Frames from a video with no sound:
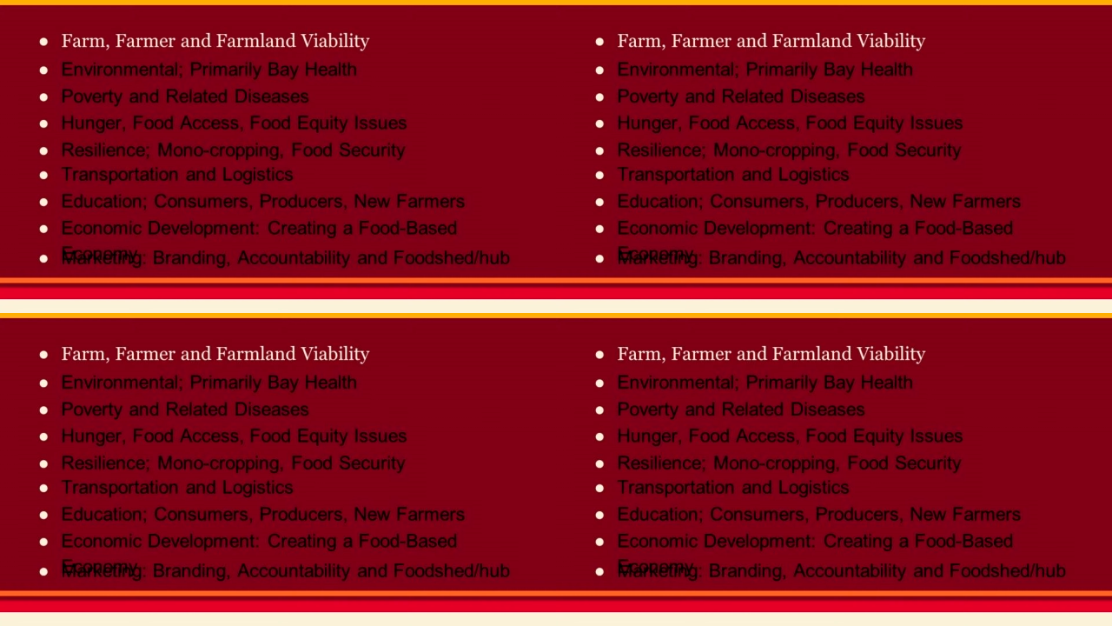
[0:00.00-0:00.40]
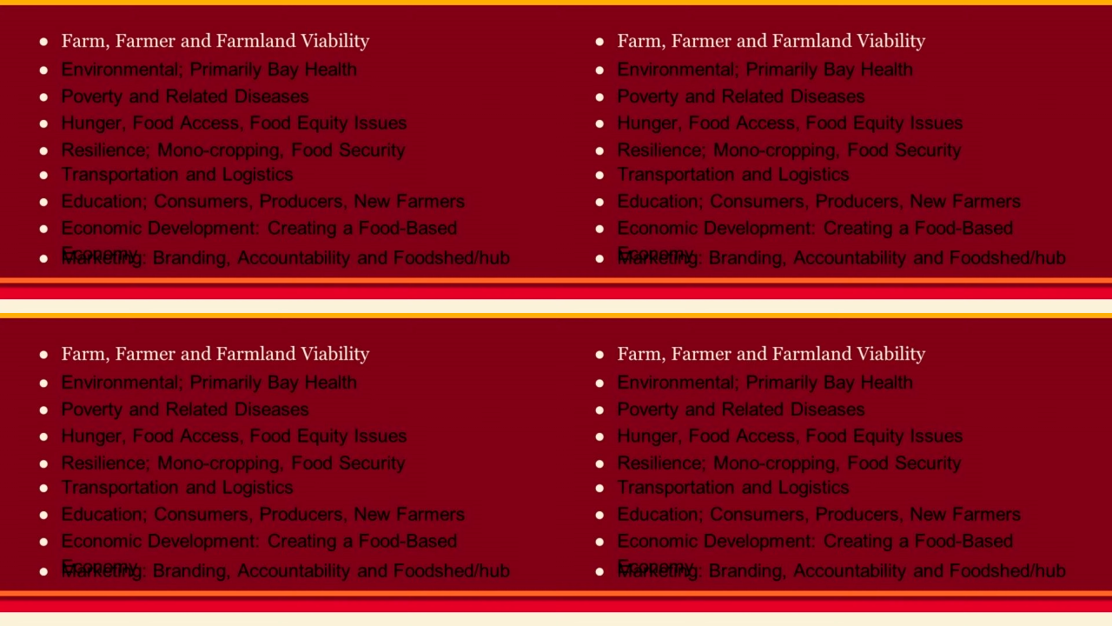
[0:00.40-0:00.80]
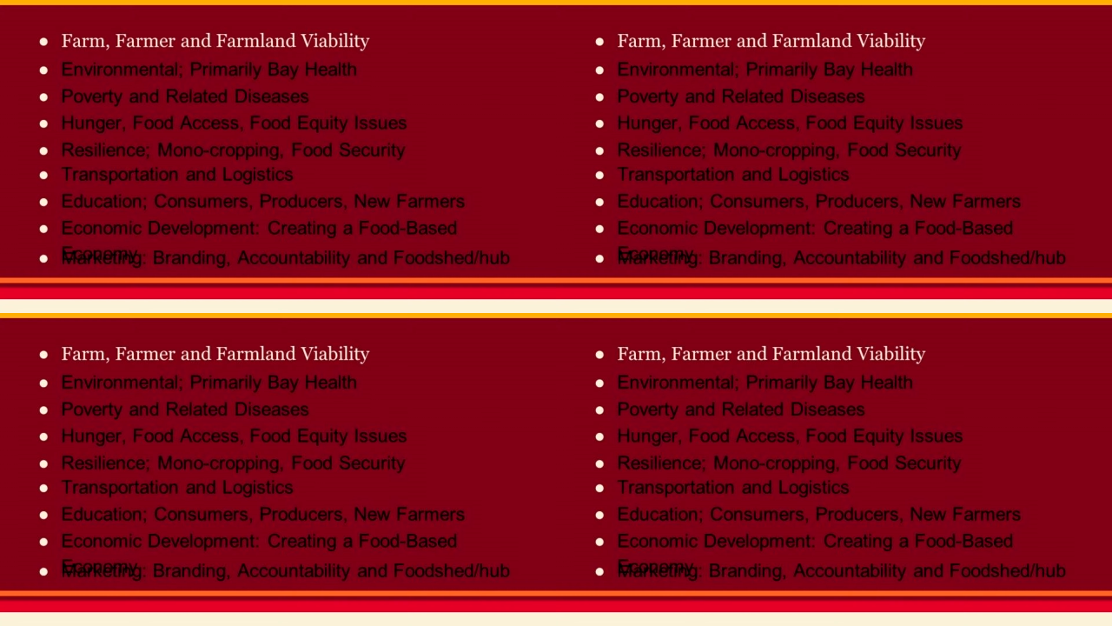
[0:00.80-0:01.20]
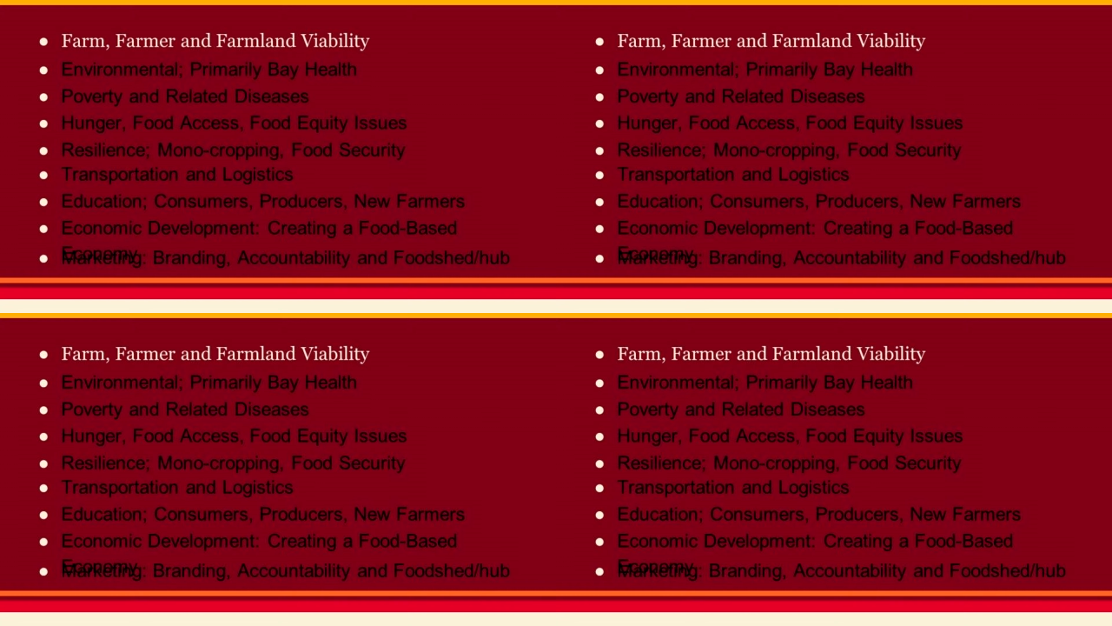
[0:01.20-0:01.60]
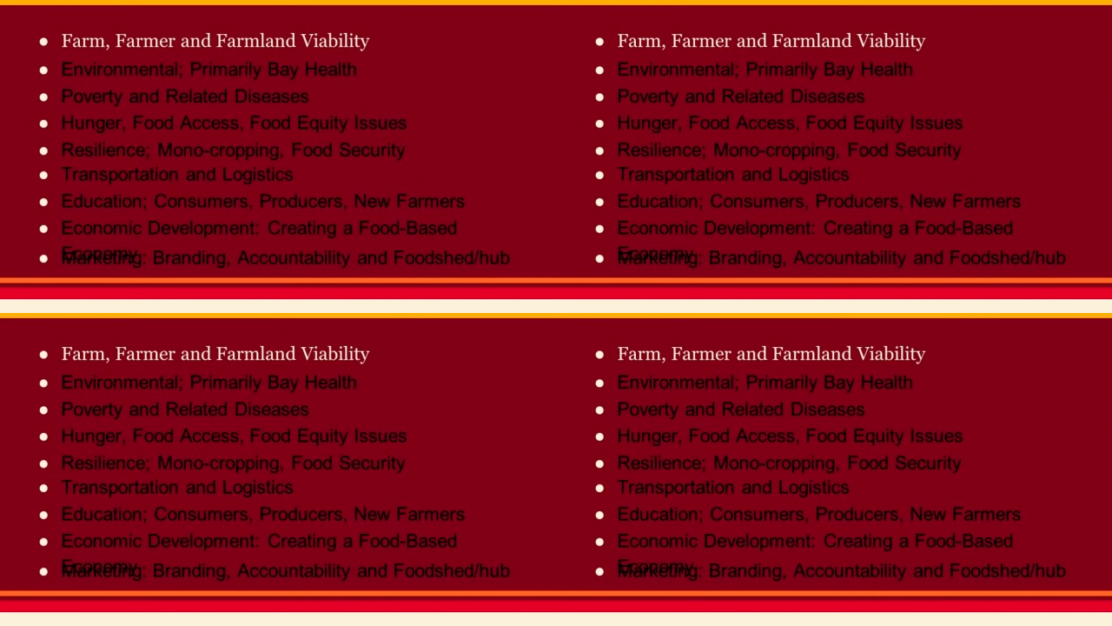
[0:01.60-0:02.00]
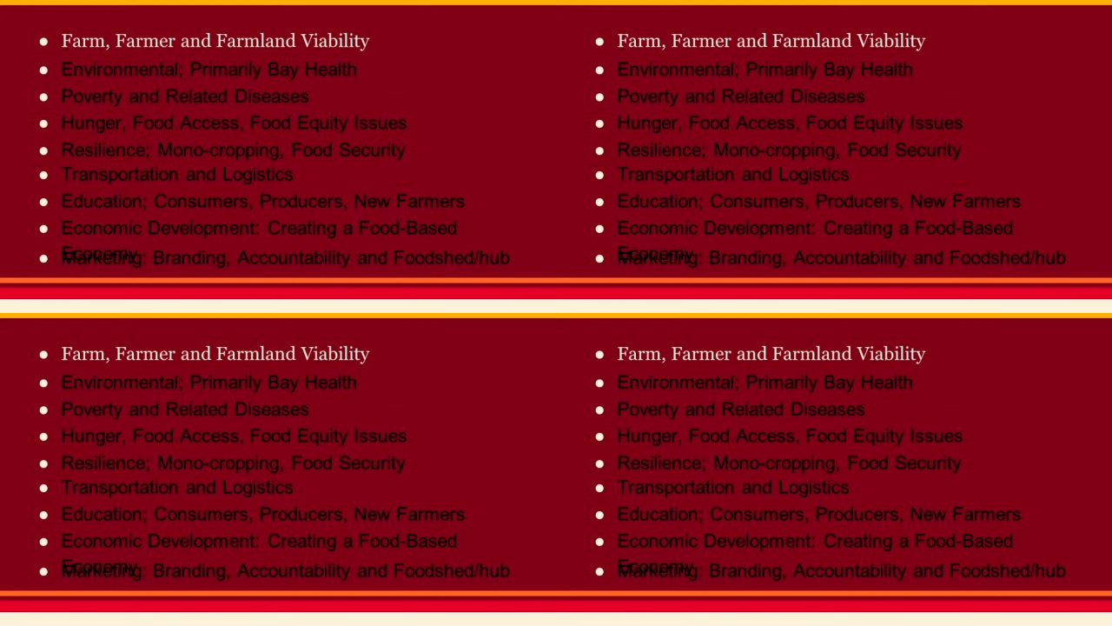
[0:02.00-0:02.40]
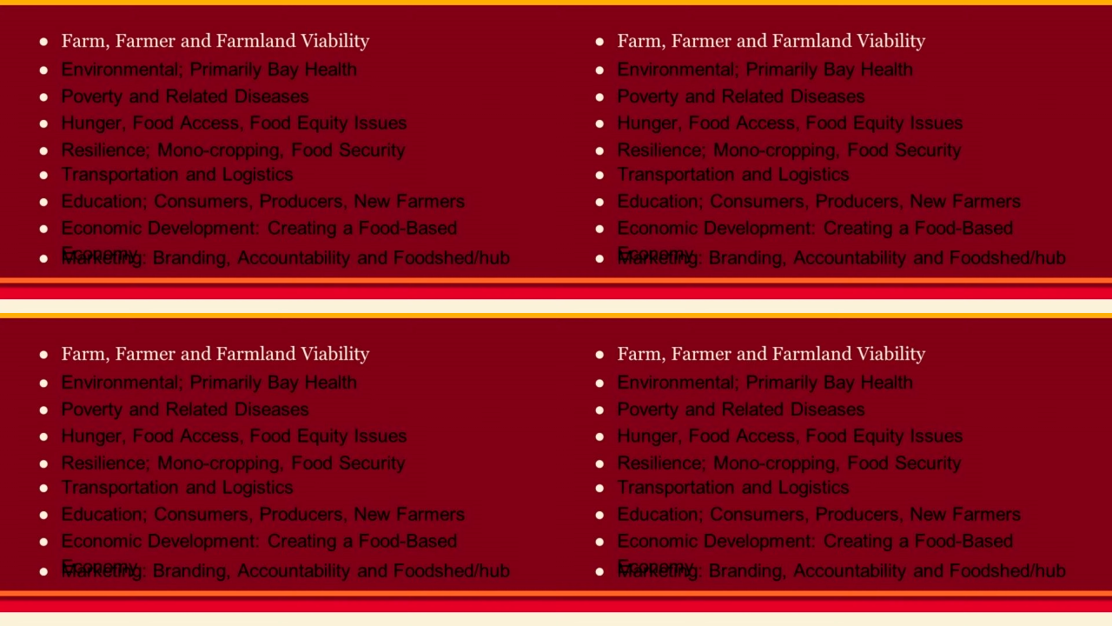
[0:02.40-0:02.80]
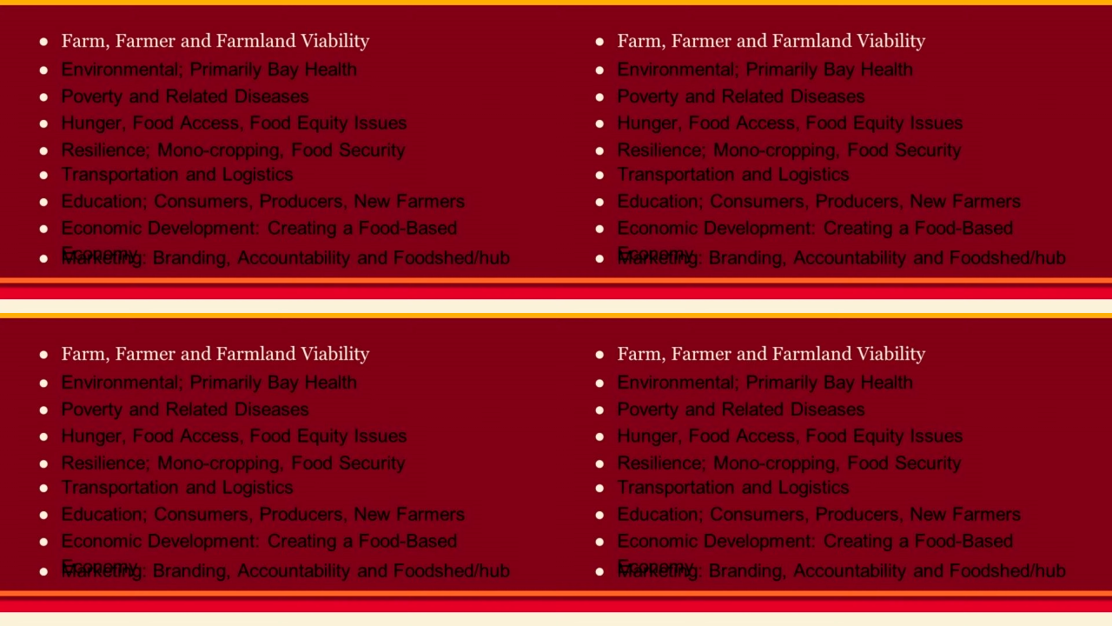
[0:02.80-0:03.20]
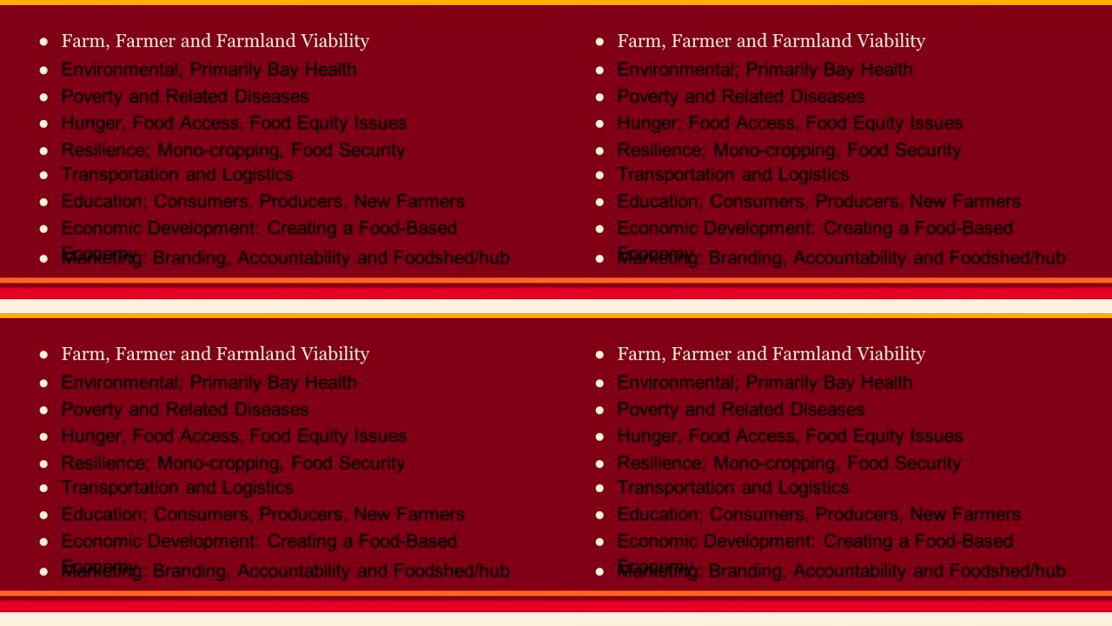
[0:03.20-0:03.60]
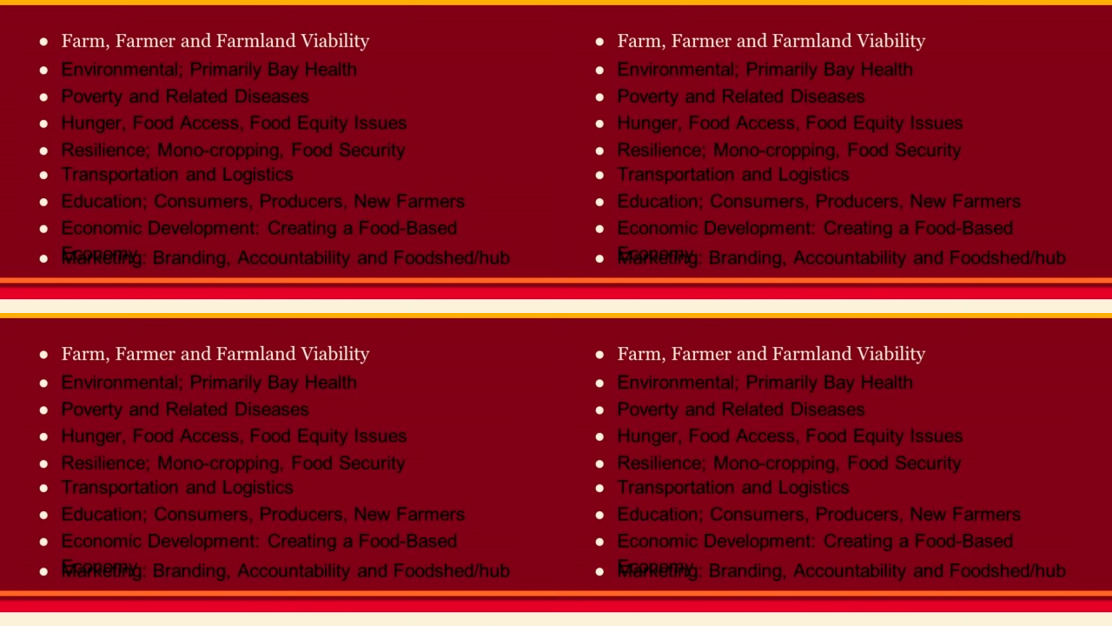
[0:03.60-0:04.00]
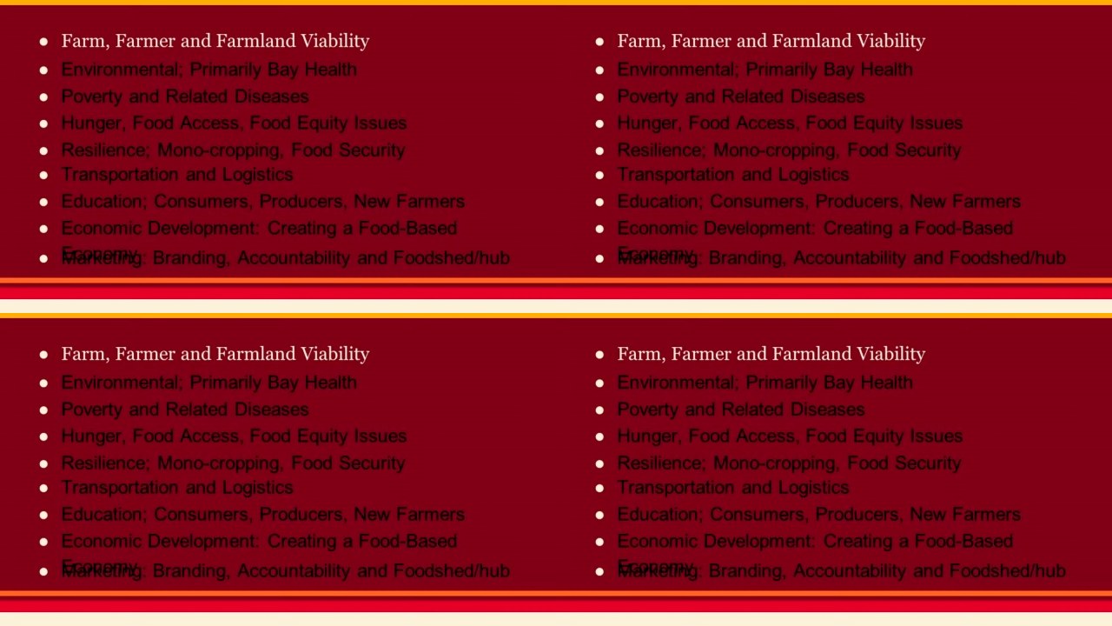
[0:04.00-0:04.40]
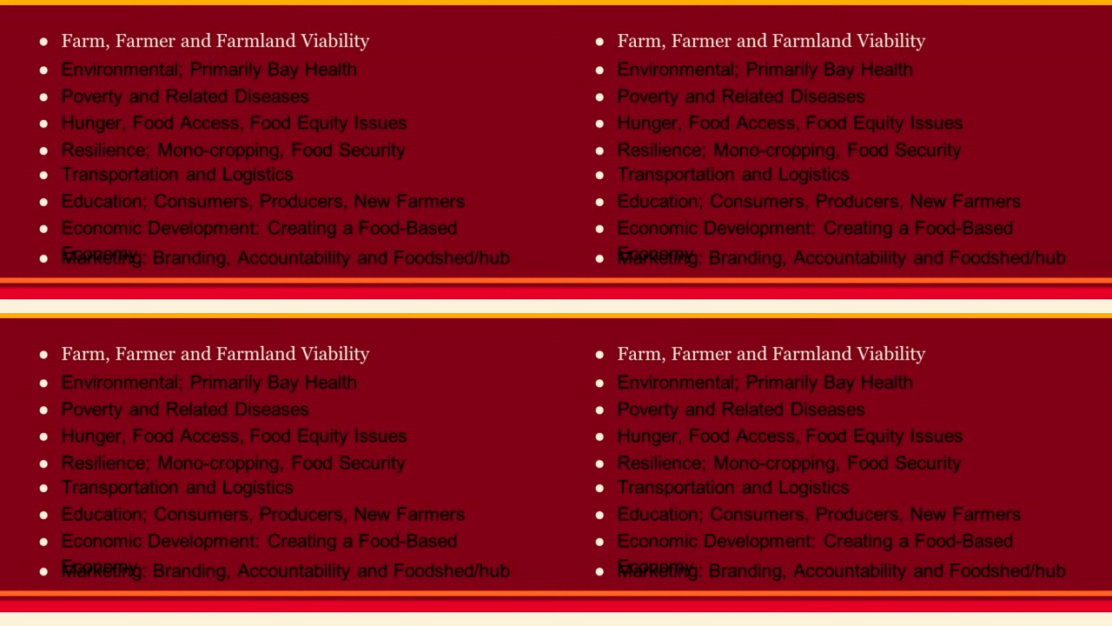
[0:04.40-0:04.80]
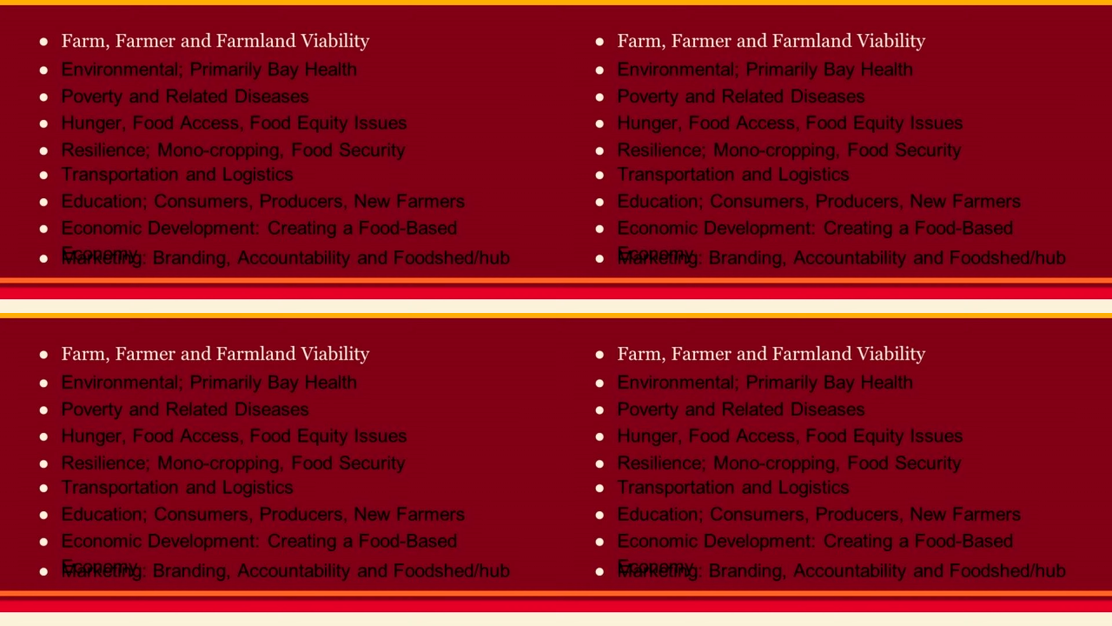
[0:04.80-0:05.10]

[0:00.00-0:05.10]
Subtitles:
No face is visible, so there are no lips to read.